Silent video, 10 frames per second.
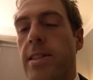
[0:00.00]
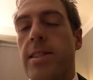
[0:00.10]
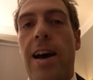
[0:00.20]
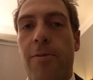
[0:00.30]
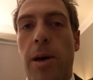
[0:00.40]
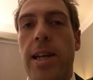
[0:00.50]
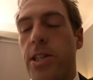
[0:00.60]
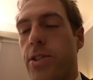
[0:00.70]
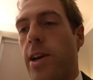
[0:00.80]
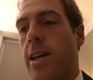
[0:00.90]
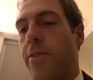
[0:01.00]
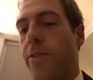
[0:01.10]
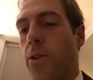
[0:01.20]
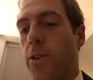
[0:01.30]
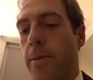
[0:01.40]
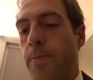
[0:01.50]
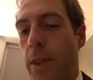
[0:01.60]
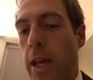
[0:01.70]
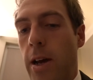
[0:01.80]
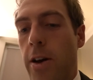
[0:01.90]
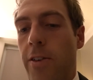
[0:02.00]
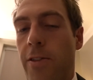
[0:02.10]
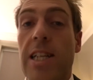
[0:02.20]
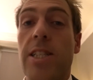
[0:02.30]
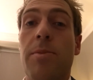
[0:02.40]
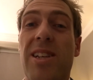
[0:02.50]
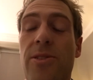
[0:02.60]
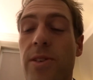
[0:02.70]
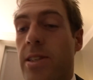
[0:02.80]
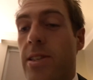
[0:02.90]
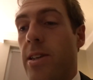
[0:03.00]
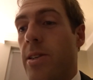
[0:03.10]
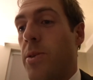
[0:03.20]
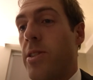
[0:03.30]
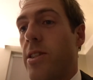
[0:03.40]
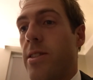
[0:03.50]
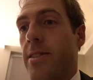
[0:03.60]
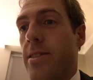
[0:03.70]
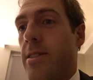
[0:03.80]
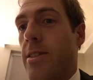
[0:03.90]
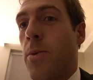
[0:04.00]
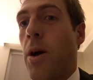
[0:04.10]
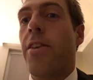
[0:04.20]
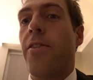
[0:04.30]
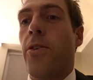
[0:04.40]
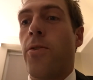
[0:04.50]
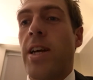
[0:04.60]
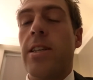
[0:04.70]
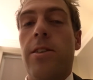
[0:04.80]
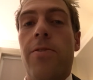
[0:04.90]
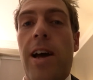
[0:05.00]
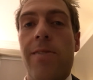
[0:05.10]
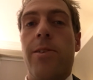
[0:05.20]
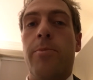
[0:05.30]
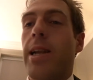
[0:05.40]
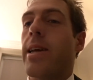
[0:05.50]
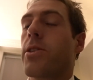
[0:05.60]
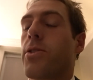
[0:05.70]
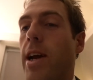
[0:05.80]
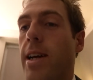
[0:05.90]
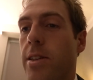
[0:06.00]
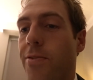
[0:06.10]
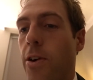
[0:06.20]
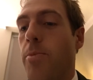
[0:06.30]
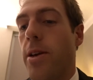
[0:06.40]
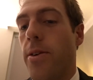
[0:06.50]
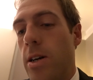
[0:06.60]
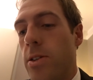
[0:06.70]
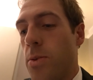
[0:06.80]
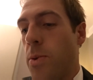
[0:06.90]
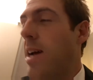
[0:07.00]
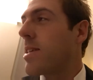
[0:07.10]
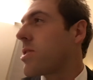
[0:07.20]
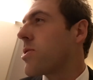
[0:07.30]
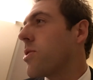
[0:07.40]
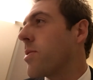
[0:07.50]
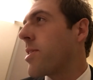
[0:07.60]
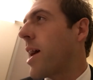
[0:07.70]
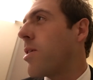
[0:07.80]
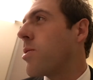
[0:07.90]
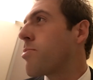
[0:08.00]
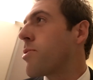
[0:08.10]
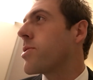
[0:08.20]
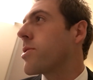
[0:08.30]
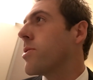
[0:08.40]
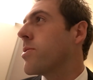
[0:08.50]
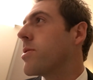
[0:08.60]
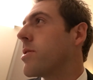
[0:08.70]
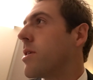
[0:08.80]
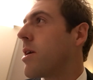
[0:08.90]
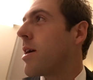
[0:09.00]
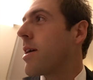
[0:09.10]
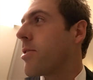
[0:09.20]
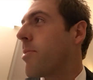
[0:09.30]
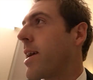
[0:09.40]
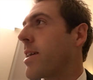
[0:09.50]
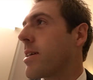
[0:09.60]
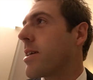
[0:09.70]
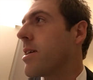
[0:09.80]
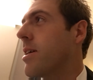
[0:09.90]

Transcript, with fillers: then to have money extracted for them for Action Medical Research, which is a wonderful reason for having money extracted from you. Just we had to toy with how brutal I could make